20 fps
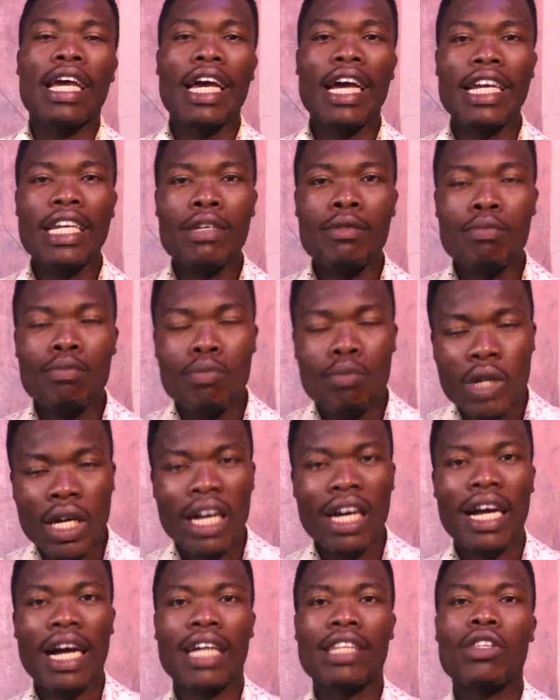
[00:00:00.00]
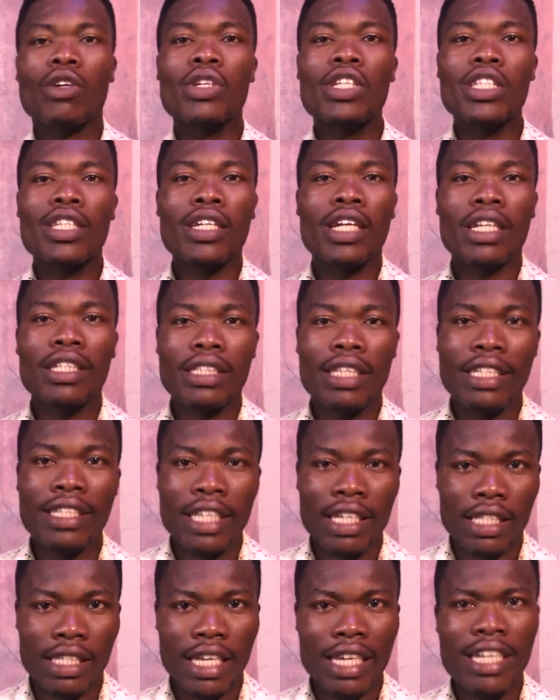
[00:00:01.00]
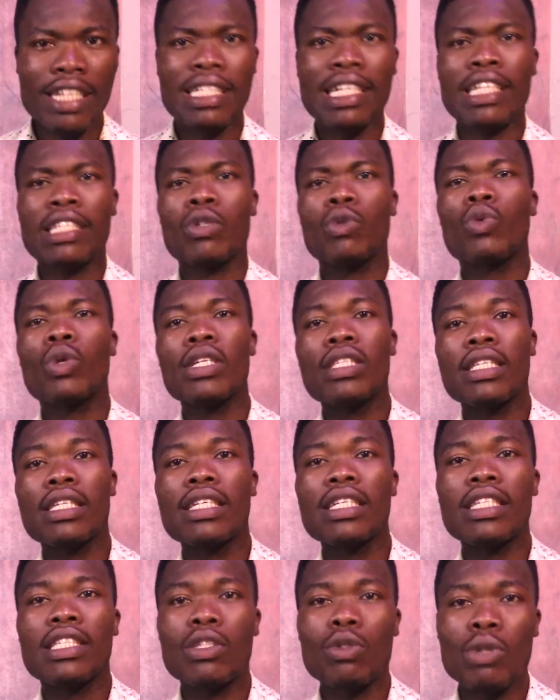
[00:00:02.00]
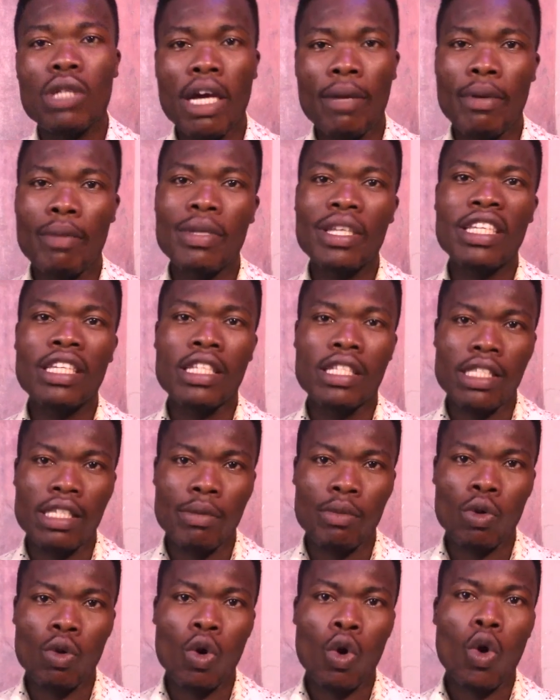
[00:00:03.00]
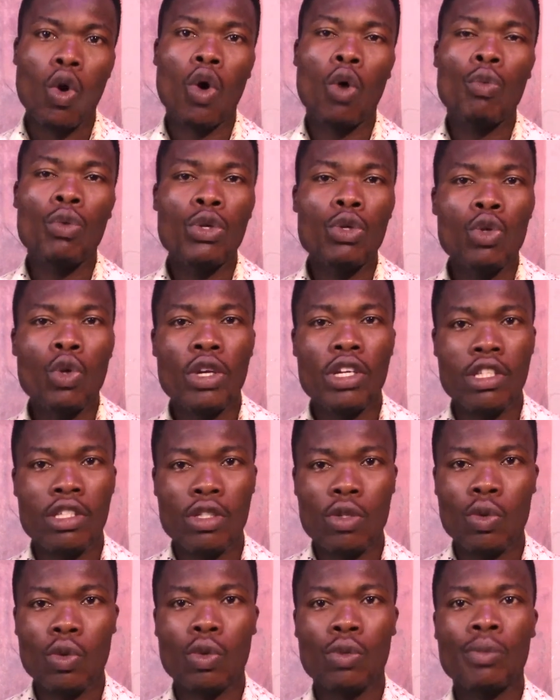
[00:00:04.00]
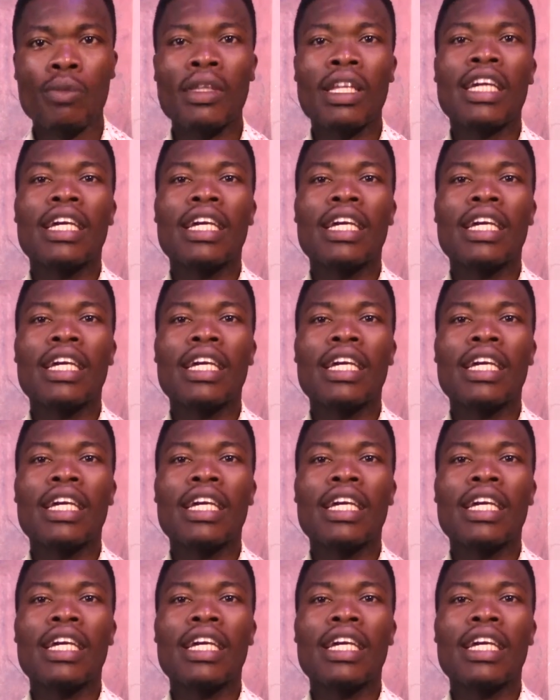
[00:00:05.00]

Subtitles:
Edmund Attorney General say, yes, a judge in case issue now, baby, in the same on withdraw issue.